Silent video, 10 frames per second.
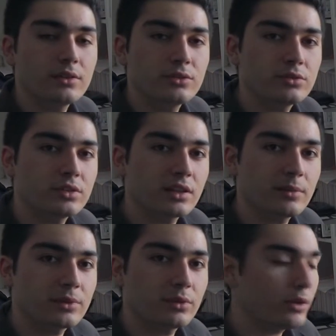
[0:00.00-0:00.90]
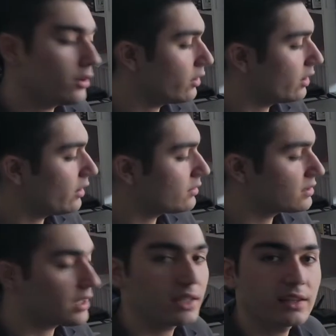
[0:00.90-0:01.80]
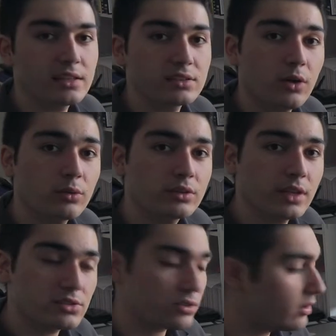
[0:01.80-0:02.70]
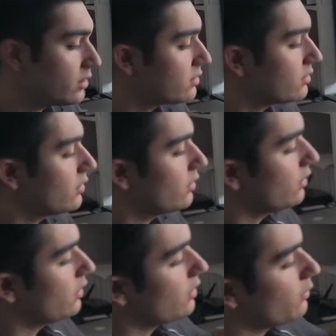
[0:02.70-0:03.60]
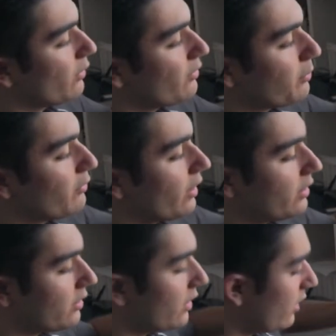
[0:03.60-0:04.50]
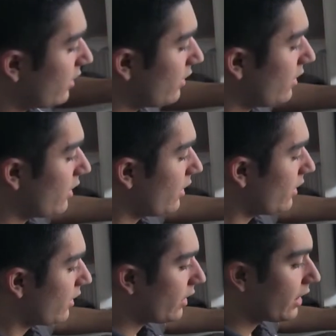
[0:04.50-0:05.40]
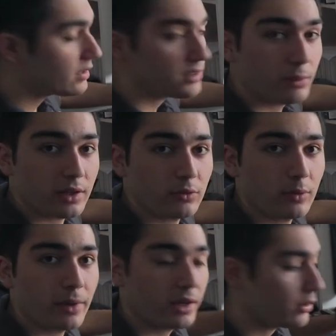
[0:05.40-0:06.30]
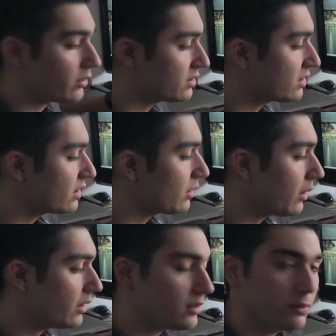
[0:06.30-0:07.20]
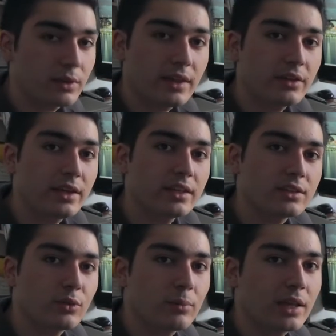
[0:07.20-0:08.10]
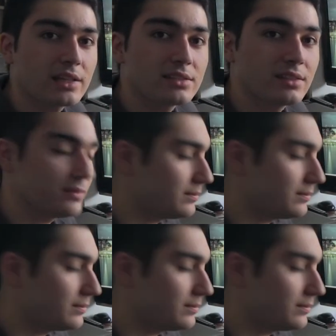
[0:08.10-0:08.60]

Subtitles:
Due to Clipsal no longer selling these old touchscreens, we've provided an easy way to repair your existing one without needing to replace it.